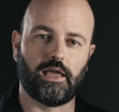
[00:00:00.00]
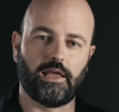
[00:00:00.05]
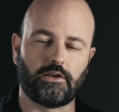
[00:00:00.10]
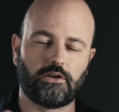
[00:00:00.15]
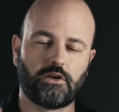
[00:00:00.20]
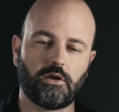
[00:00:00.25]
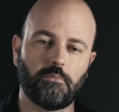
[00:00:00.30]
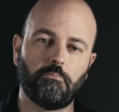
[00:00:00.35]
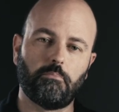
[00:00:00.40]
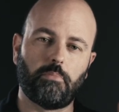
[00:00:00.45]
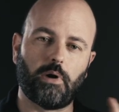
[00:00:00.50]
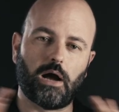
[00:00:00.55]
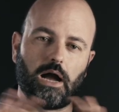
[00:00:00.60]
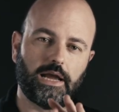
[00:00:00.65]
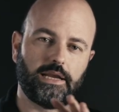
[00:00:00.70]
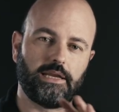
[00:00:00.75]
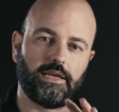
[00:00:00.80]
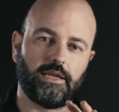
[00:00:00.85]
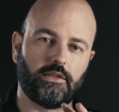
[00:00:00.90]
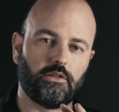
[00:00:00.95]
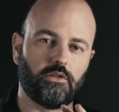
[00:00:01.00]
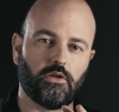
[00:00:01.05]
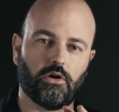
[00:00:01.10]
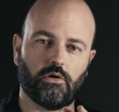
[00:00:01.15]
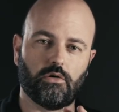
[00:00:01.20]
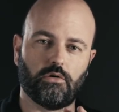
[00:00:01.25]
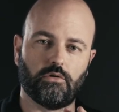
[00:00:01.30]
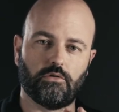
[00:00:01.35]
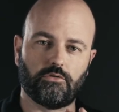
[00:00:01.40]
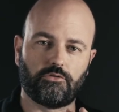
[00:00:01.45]
And combining
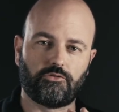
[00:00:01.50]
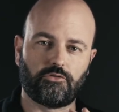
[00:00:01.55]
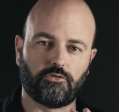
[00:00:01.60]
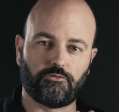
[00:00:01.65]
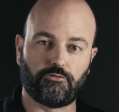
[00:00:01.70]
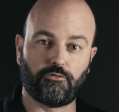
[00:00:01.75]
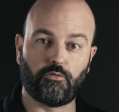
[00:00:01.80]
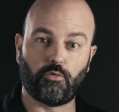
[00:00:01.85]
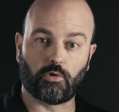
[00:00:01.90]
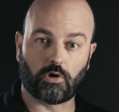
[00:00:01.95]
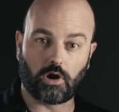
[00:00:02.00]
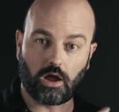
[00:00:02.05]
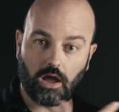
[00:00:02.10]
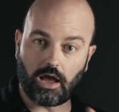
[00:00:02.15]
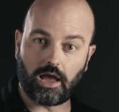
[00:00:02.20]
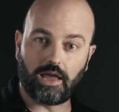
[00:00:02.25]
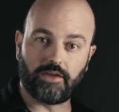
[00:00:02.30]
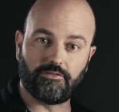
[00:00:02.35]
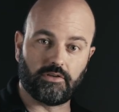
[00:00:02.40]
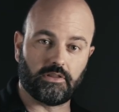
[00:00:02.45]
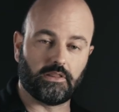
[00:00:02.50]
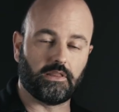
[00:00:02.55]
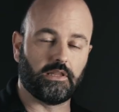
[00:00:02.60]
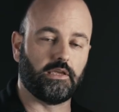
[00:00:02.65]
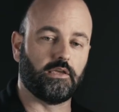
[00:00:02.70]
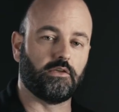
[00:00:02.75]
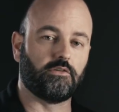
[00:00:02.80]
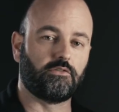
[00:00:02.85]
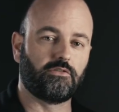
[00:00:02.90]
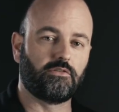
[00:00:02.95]
those for Hive at
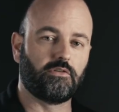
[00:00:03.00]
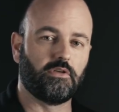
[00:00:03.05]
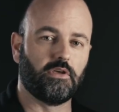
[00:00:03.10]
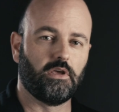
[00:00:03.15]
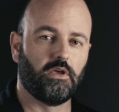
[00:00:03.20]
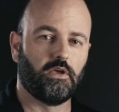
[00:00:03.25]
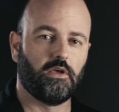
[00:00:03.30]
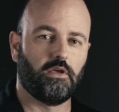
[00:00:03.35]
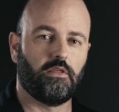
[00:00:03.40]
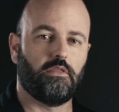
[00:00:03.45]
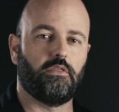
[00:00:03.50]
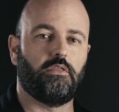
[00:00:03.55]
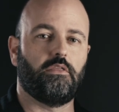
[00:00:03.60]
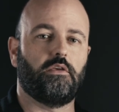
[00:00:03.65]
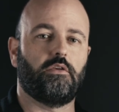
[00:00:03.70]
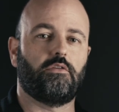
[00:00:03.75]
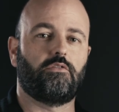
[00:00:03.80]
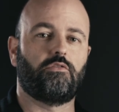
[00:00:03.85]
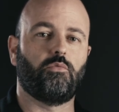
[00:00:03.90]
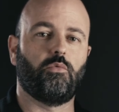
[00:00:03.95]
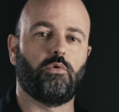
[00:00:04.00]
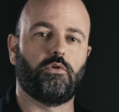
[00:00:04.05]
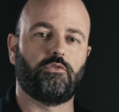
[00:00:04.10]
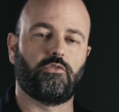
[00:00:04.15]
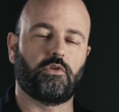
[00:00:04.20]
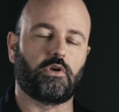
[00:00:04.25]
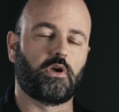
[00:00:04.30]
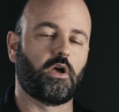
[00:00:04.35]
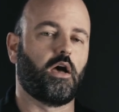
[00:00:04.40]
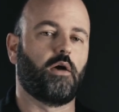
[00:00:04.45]
least this was
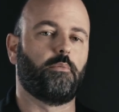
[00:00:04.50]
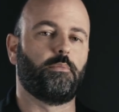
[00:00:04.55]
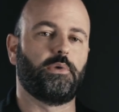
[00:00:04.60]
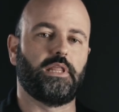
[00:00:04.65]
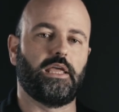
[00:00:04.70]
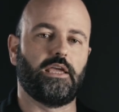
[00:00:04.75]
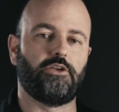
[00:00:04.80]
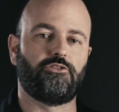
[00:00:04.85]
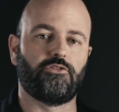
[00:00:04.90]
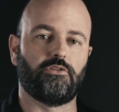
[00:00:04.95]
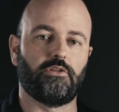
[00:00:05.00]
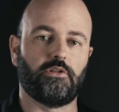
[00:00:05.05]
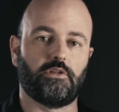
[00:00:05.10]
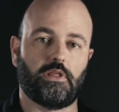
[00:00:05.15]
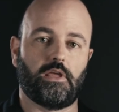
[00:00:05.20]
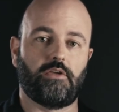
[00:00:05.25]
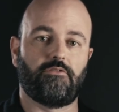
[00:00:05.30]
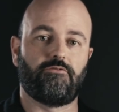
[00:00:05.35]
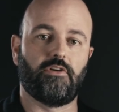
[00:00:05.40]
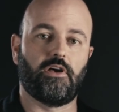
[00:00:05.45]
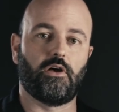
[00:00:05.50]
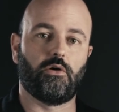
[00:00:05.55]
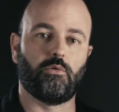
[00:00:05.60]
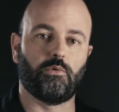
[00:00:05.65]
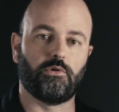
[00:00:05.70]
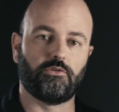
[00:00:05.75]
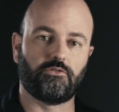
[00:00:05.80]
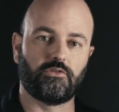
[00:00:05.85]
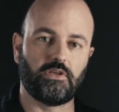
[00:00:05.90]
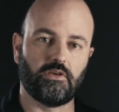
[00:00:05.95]
the combination that they felt
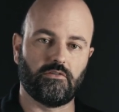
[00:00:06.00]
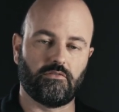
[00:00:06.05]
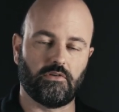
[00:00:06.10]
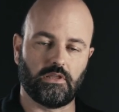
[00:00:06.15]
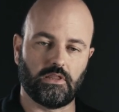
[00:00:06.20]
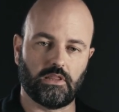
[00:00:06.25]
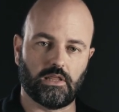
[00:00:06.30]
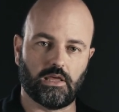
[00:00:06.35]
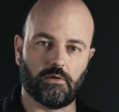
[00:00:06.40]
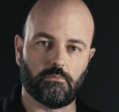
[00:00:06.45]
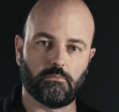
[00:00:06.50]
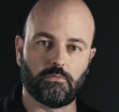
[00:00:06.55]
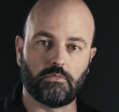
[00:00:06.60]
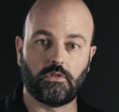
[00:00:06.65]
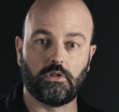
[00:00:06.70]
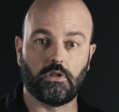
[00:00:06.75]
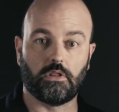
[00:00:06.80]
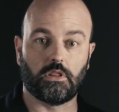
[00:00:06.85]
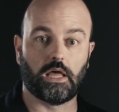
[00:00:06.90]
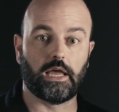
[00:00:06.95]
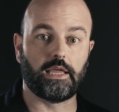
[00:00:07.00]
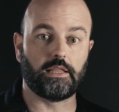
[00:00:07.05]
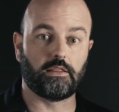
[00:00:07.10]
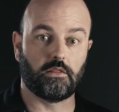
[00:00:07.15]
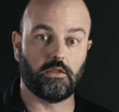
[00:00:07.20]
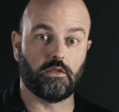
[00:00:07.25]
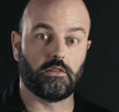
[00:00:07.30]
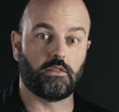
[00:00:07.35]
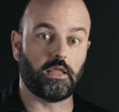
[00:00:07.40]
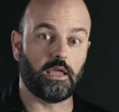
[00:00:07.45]
was giving them the light
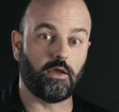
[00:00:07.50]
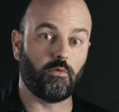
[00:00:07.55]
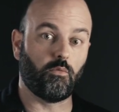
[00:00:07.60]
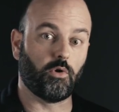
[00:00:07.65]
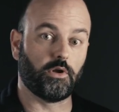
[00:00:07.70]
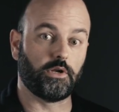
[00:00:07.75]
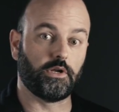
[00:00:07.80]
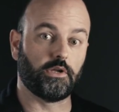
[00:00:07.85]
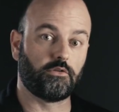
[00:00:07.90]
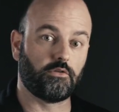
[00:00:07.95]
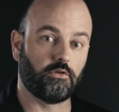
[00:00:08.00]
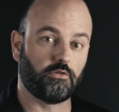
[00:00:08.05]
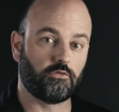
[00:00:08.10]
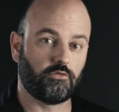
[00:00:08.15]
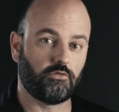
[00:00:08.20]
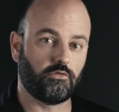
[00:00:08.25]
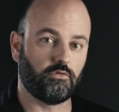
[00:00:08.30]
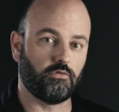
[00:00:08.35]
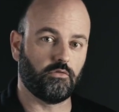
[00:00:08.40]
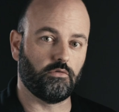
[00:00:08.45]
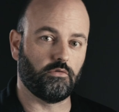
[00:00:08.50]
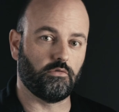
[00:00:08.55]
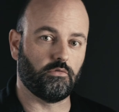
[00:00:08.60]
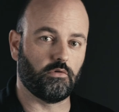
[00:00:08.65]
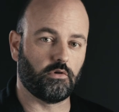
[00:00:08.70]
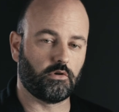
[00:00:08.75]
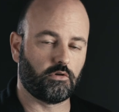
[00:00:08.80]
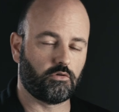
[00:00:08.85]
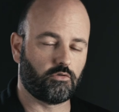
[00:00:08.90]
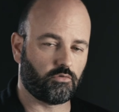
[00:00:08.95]
that they wanted
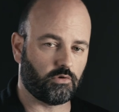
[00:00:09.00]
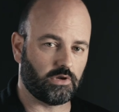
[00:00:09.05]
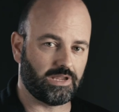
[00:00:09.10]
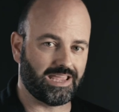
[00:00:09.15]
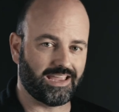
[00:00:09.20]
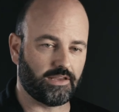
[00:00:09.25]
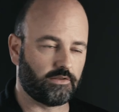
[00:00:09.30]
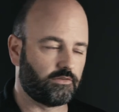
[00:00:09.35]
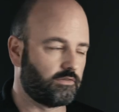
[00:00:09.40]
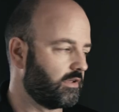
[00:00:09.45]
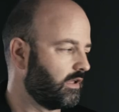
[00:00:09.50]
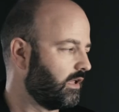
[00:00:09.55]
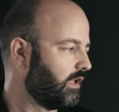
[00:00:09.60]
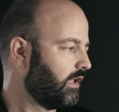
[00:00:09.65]
to create.